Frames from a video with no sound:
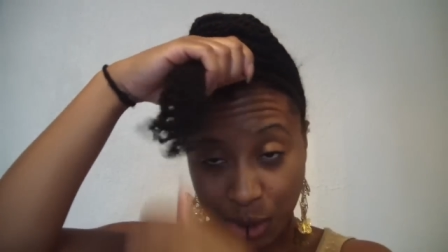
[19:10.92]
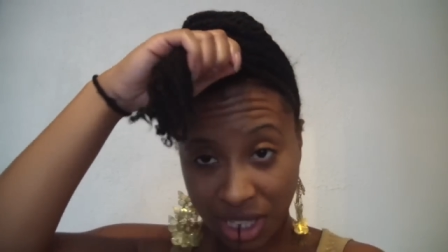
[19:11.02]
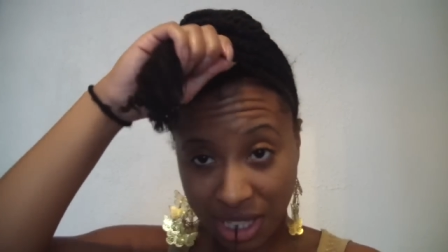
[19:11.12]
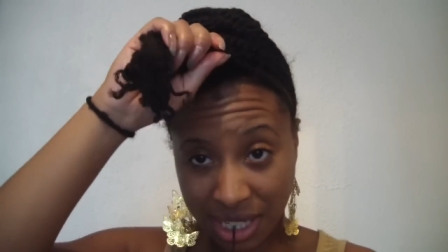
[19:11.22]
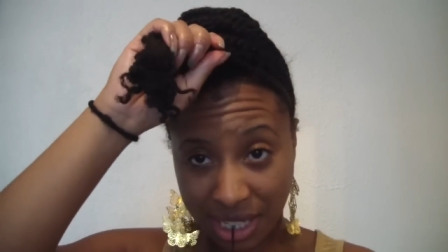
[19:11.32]

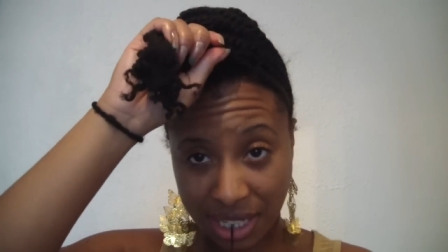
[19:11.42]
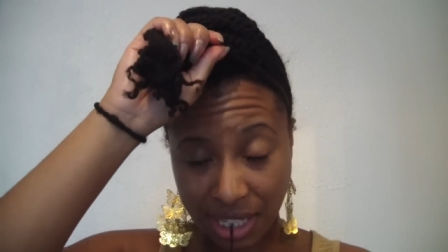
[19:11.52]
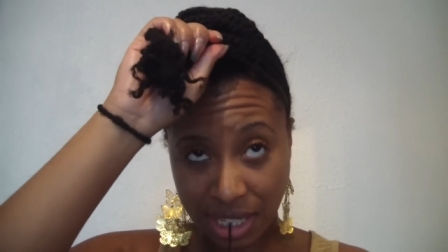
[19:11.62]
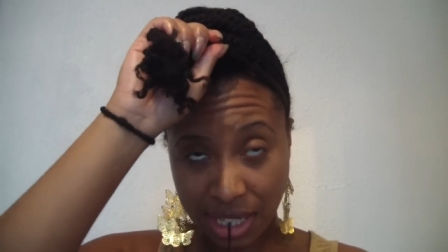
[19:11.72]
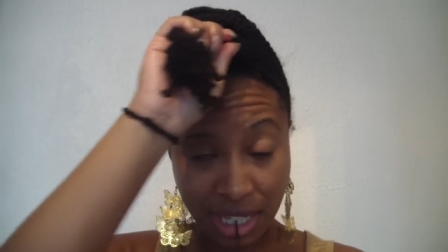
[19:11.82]
twisted
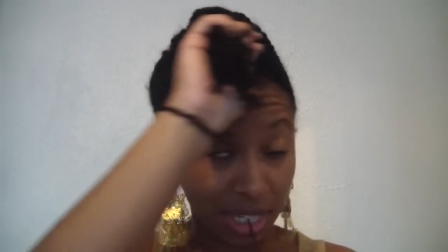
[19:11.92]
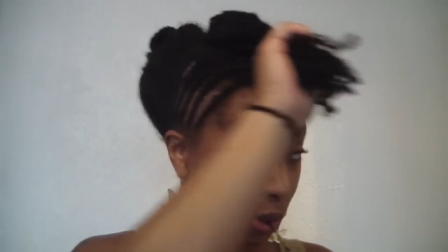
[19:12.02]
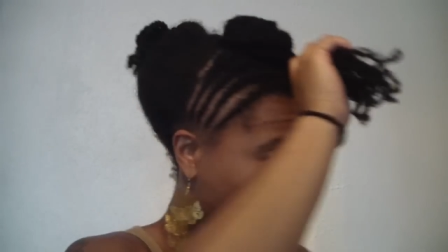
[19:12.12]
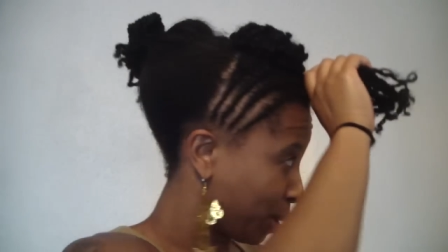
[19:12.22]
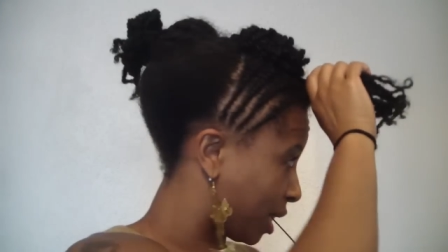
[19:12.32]
it.
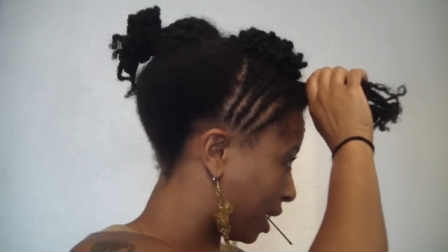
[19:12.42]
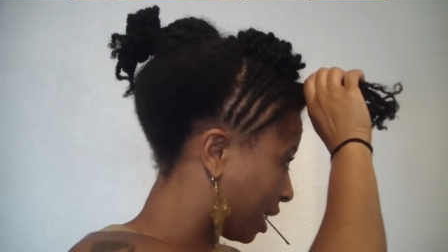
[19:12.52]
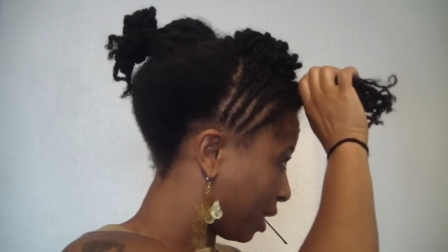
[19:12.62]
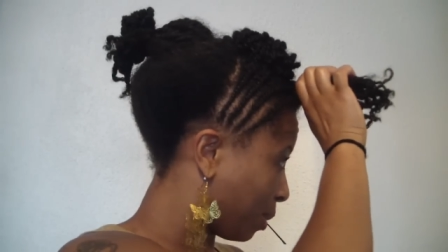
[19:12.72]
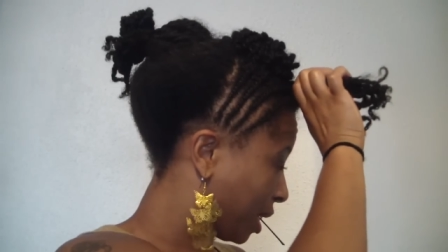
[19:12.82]
Which way did
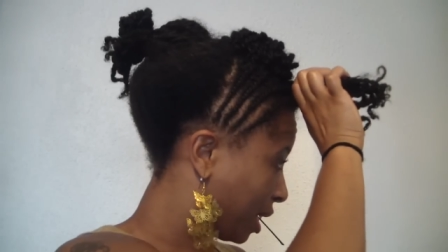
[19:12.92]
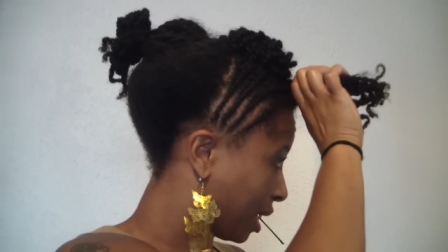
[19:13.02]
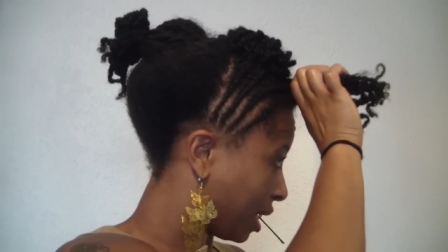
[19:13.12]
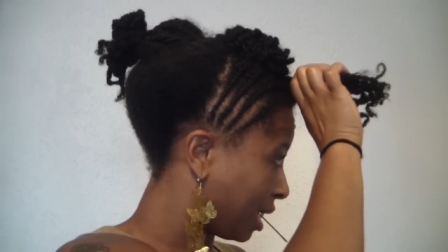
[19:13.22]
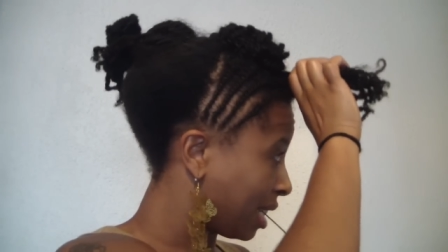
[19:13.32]
I twist
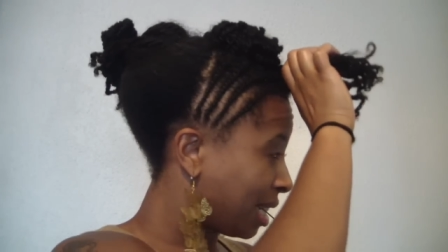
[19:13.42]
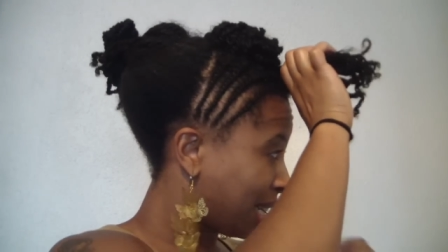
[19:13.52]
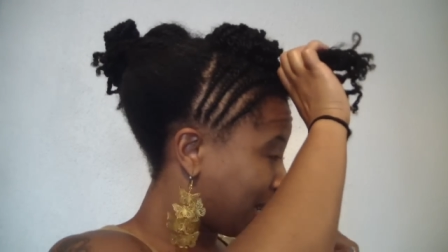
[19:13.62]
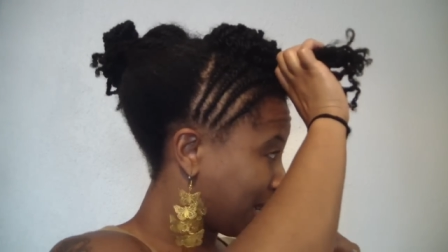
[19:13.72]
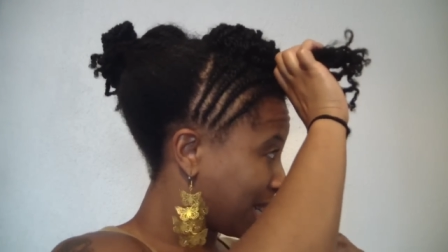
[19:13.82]
it?
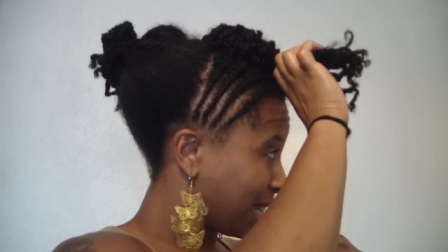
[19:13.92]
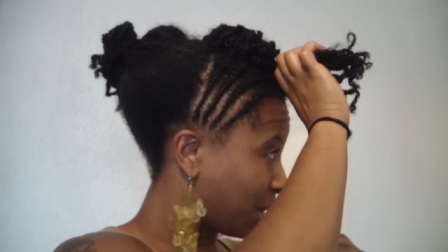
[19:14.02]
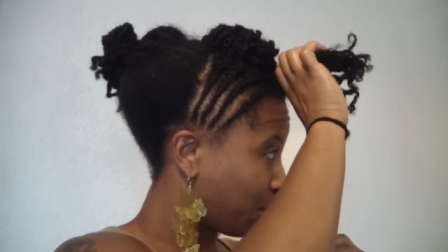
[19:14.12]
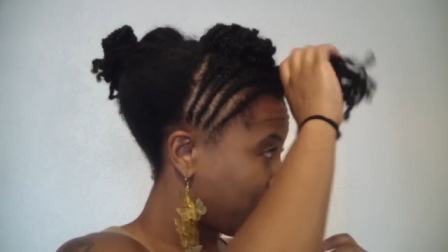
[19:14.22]
I